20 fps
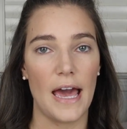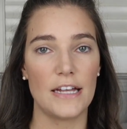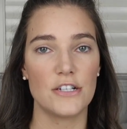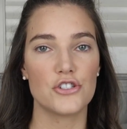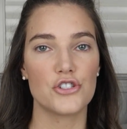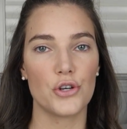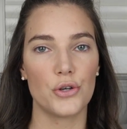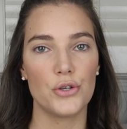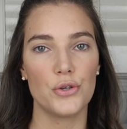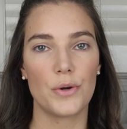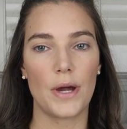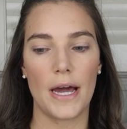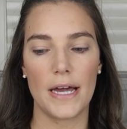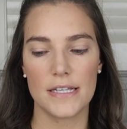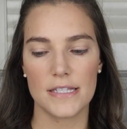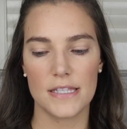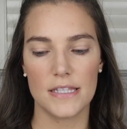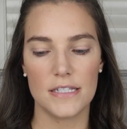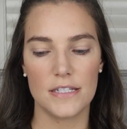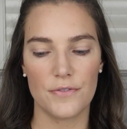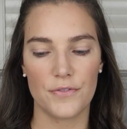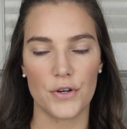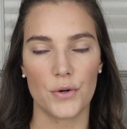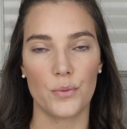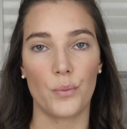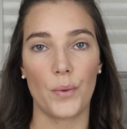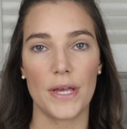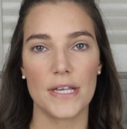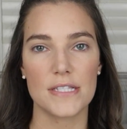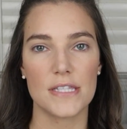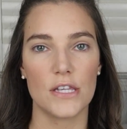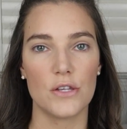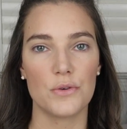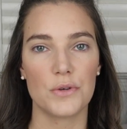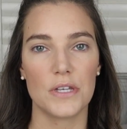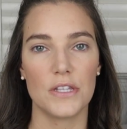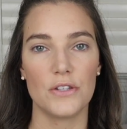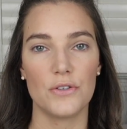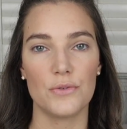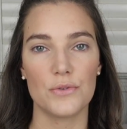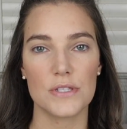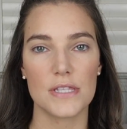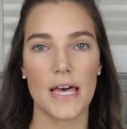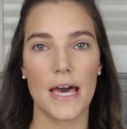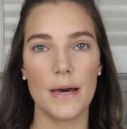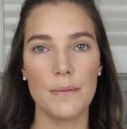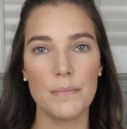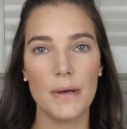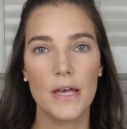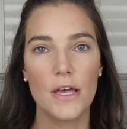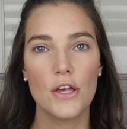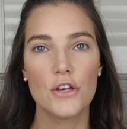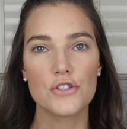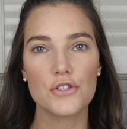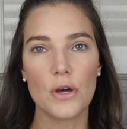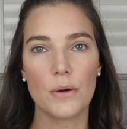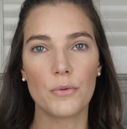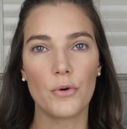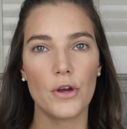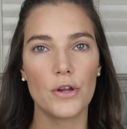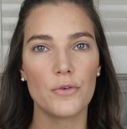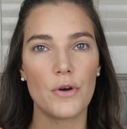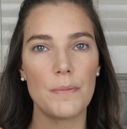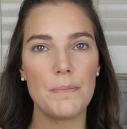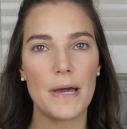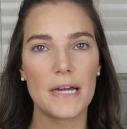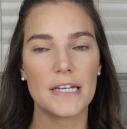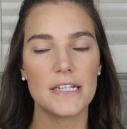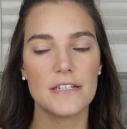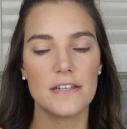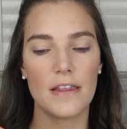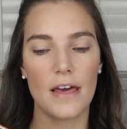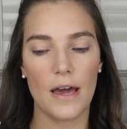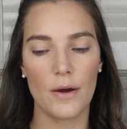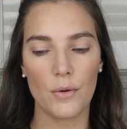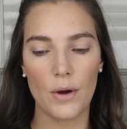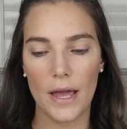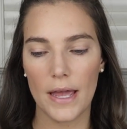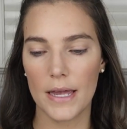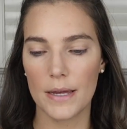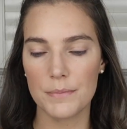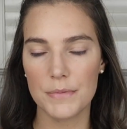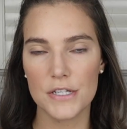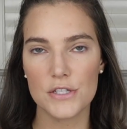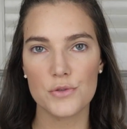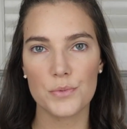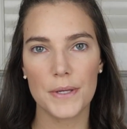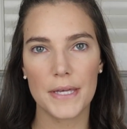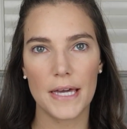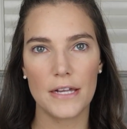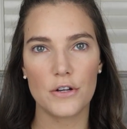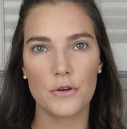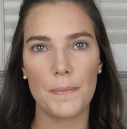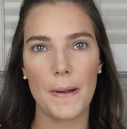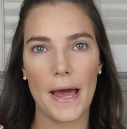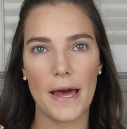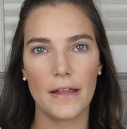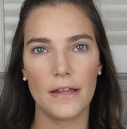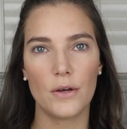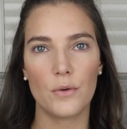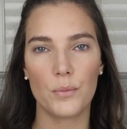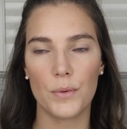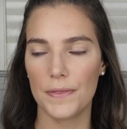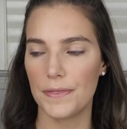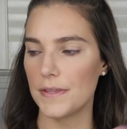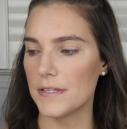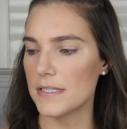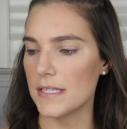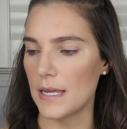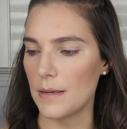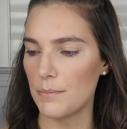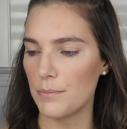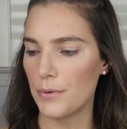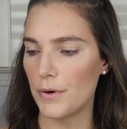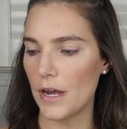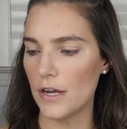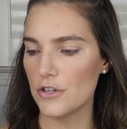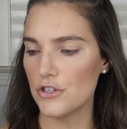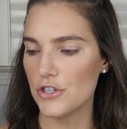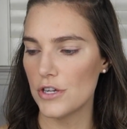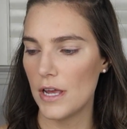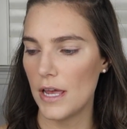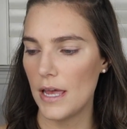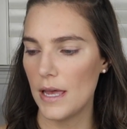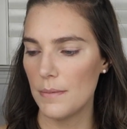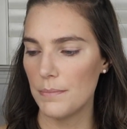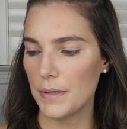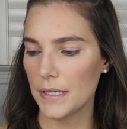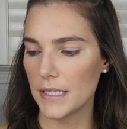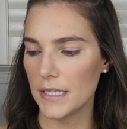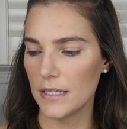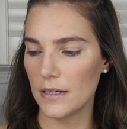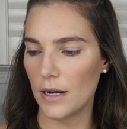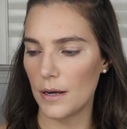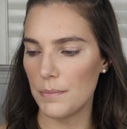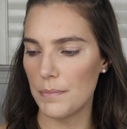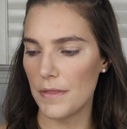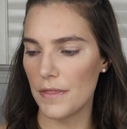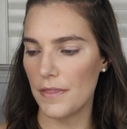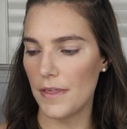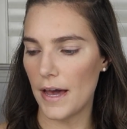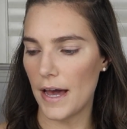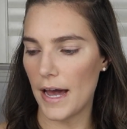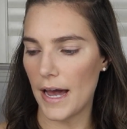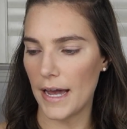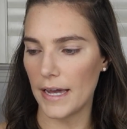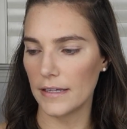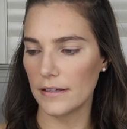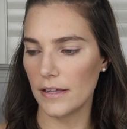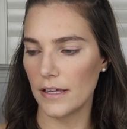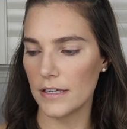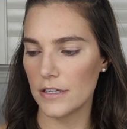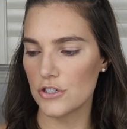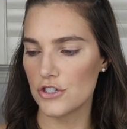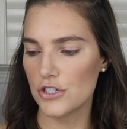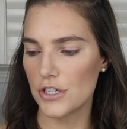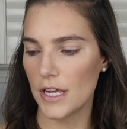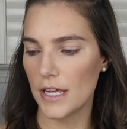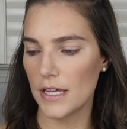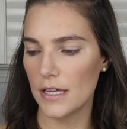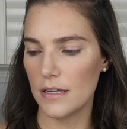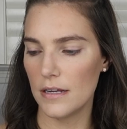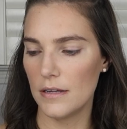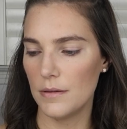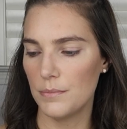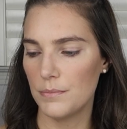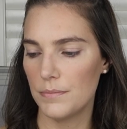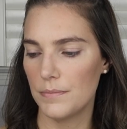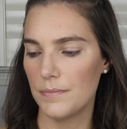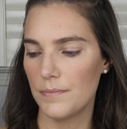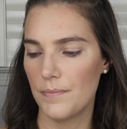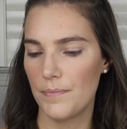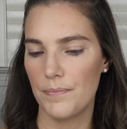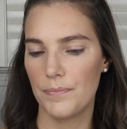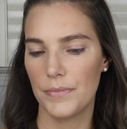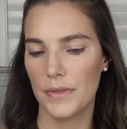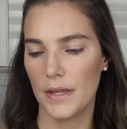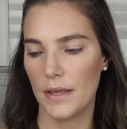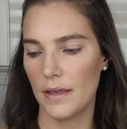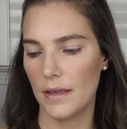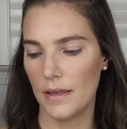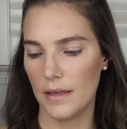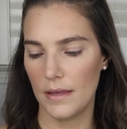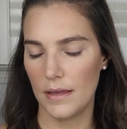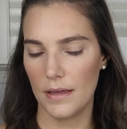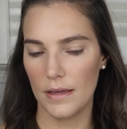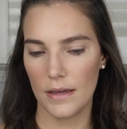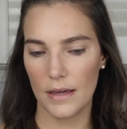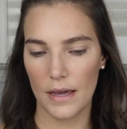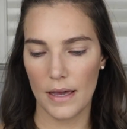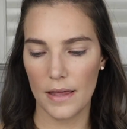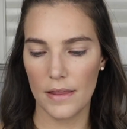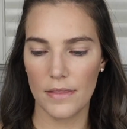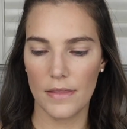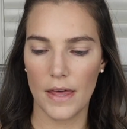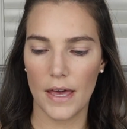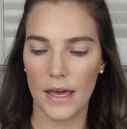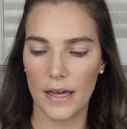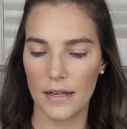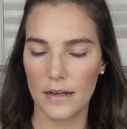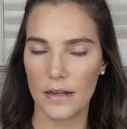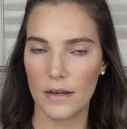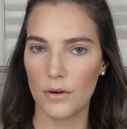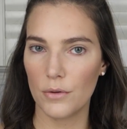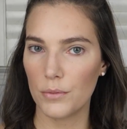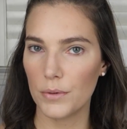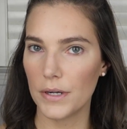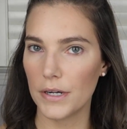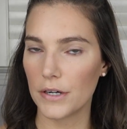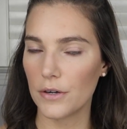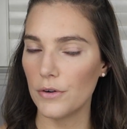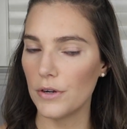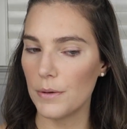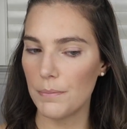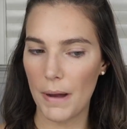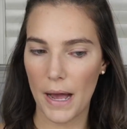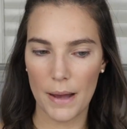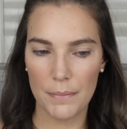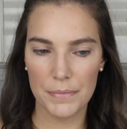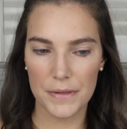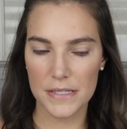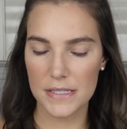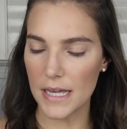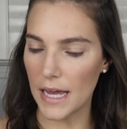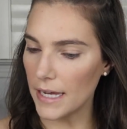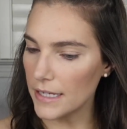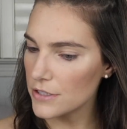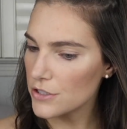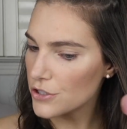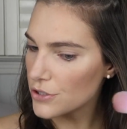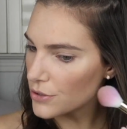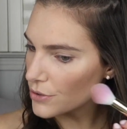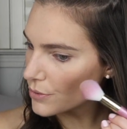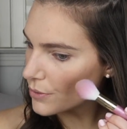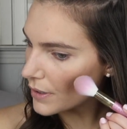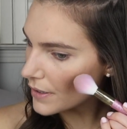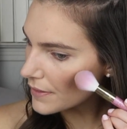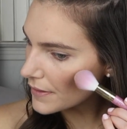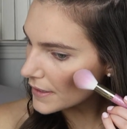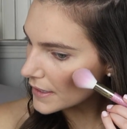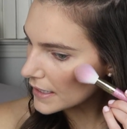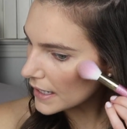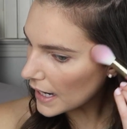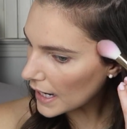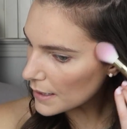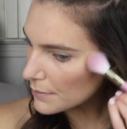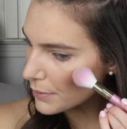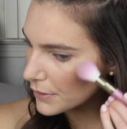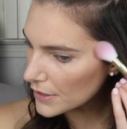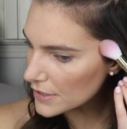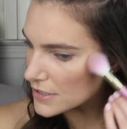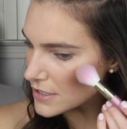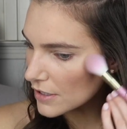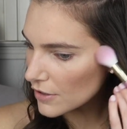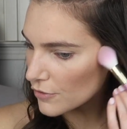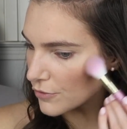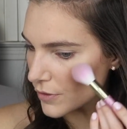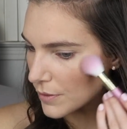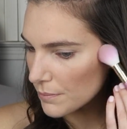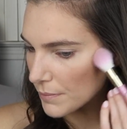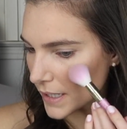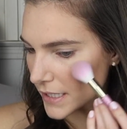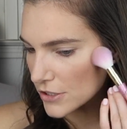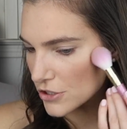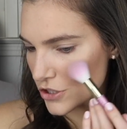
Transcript: and show you guys the different ways that you can use them. So I'm going right back into that Hamptons Weekender palette with the same brush, picking up the highlight shade. And then we are going to pop this onto the high points of my